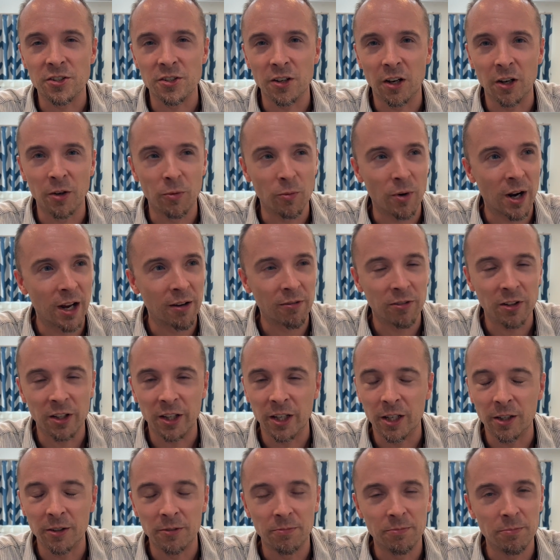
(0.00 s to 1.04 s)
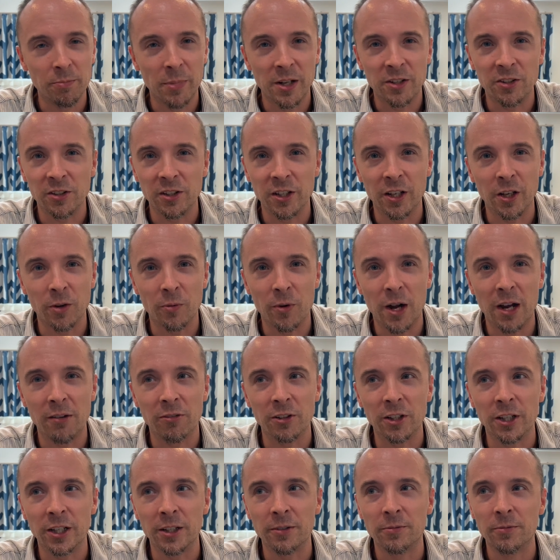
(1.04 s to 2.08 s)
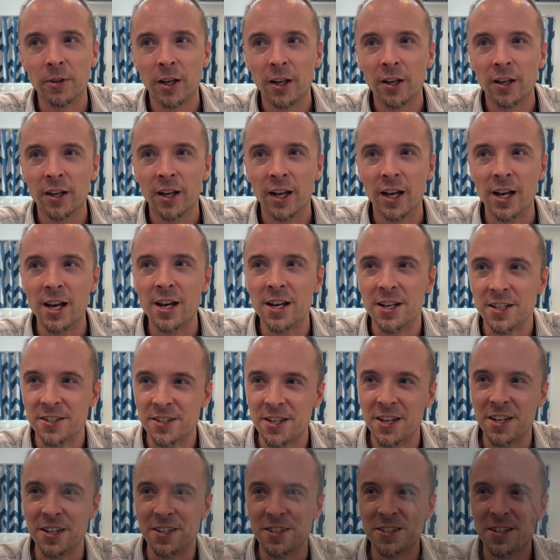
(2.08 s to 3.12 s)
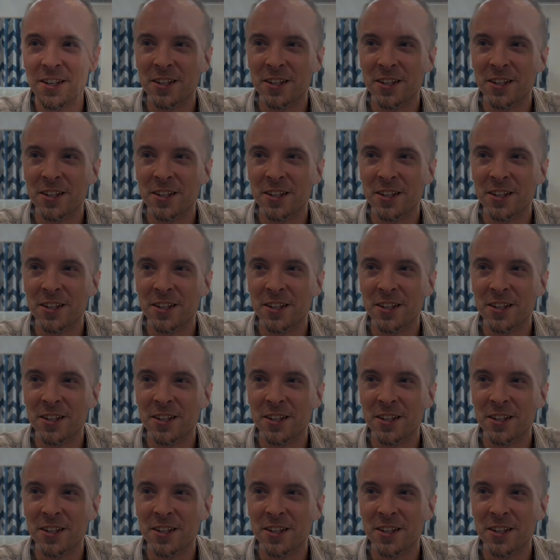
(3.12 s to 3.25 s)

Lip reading: just mentally unraveling as